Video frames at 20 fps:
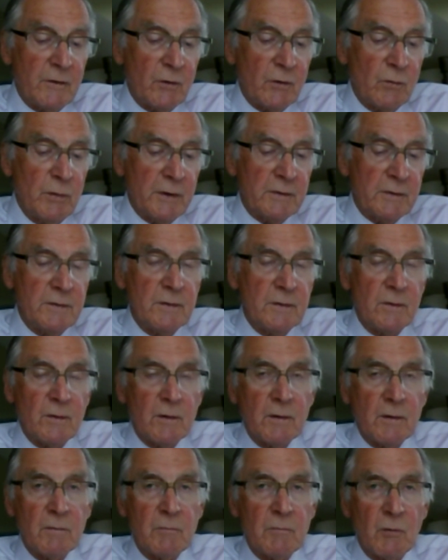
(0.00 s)
written
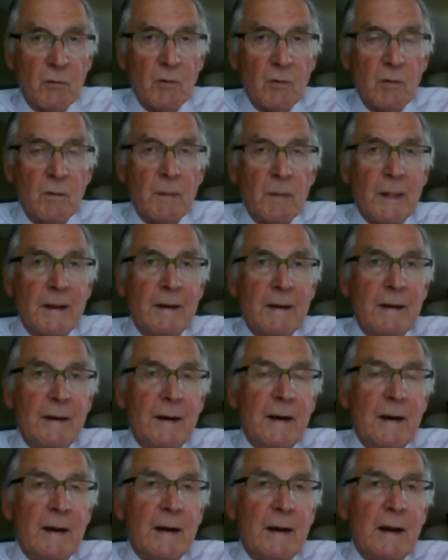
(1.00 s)
or oral,
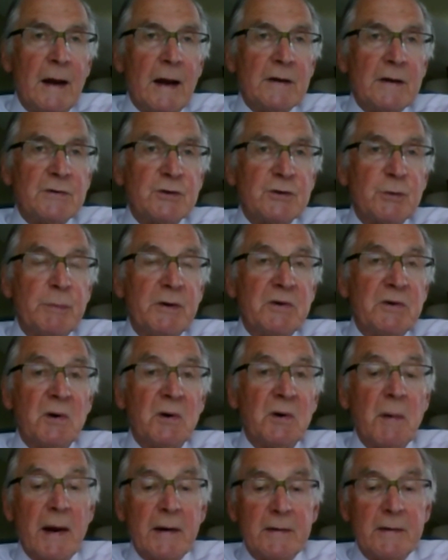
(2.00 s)
has to be
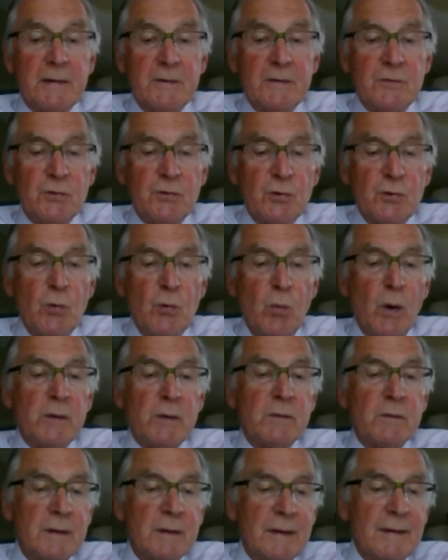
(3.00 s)
directed to
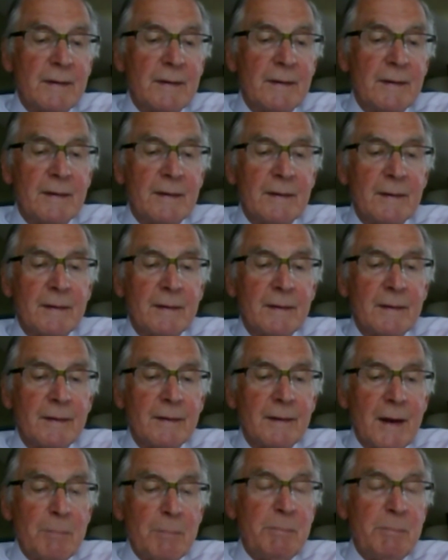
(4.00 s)
what
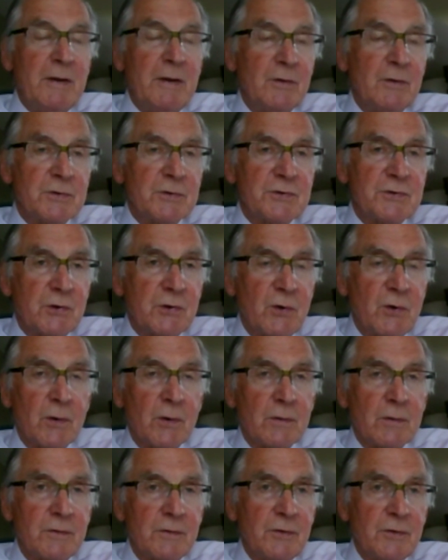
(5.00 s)
appeals the
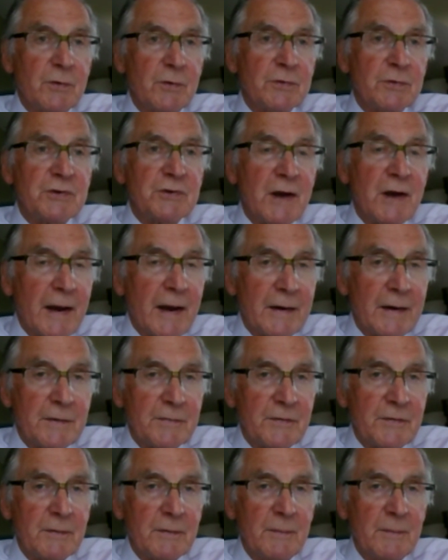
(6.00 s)
court to your side
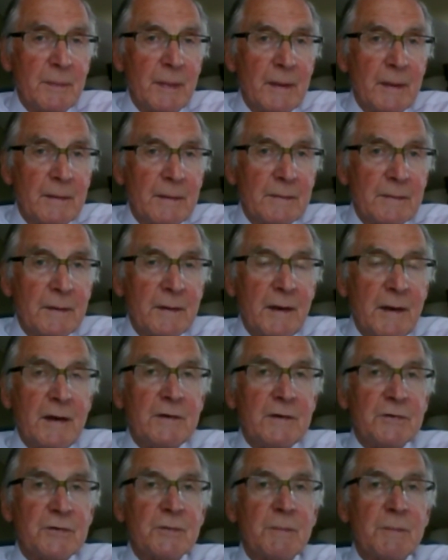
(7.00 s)
of the
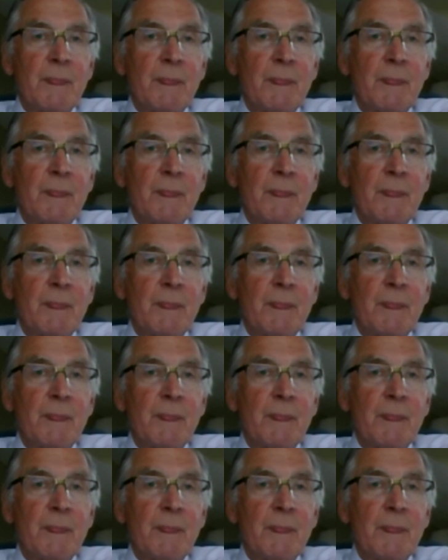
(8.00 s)
case.